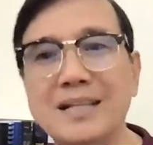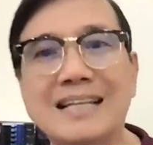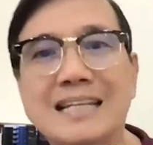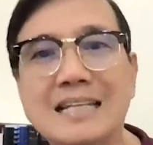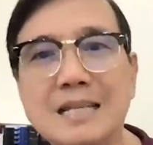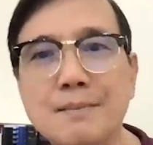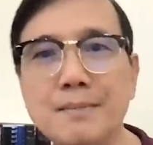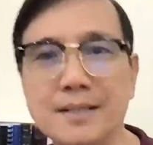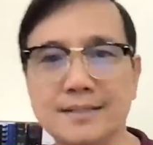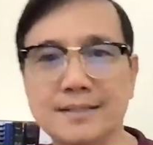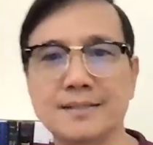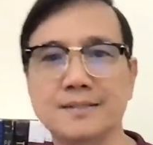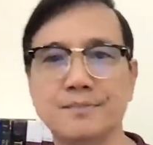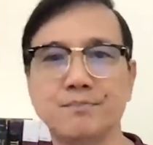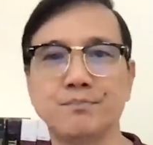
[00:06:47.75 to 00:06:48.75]

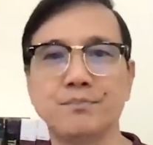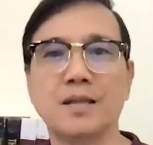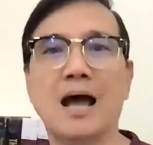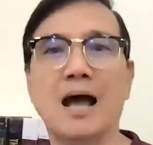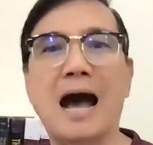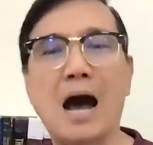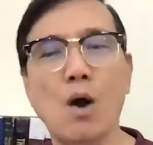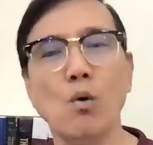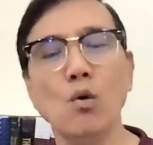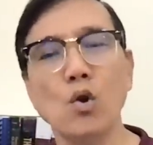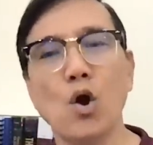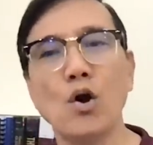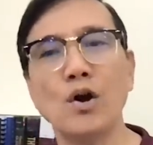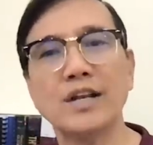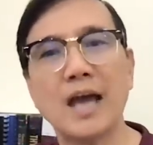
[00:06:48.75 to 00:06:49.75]
limits how
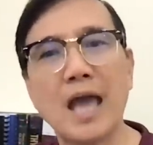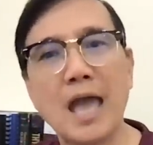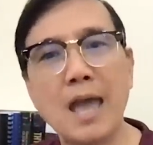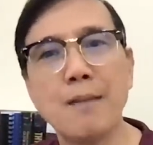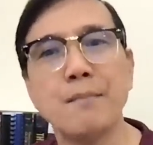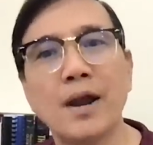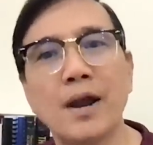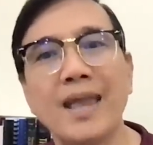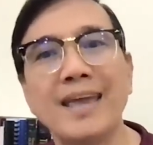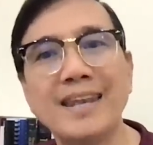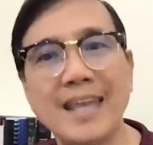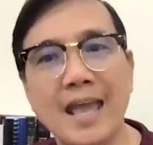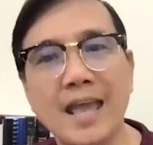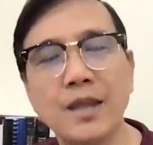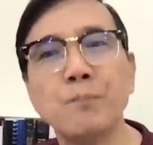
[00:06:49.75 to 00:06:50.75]
long the
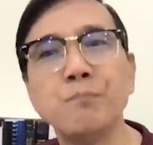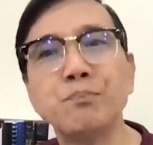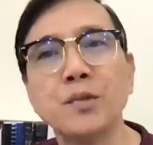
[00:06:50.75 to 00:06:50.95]
mRNA